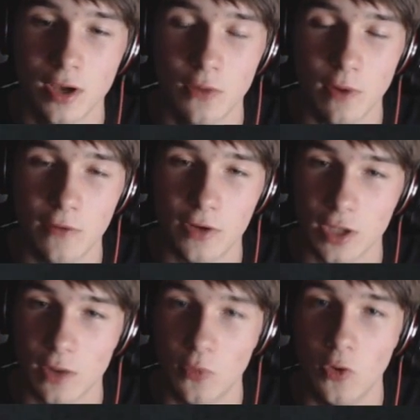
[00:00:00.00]
whether it's
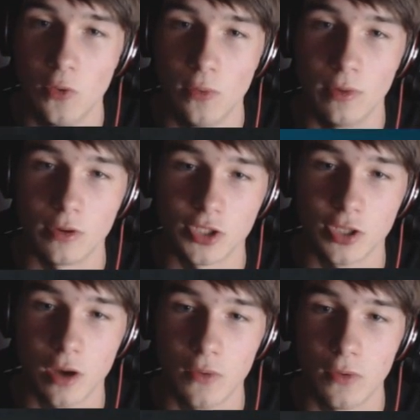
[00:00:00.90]
like wool or
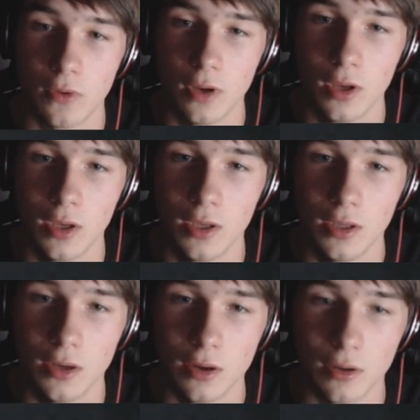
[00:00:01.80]
snow or,
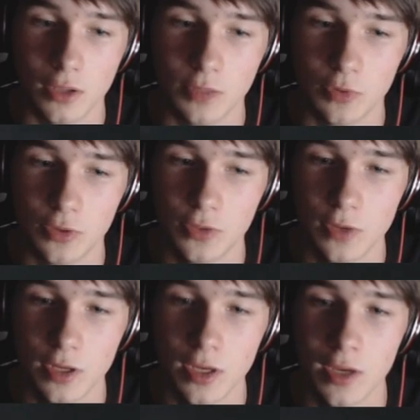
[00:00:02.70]
you know, spruce
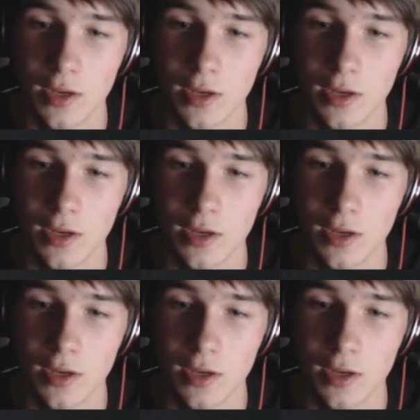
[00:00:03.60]
wood.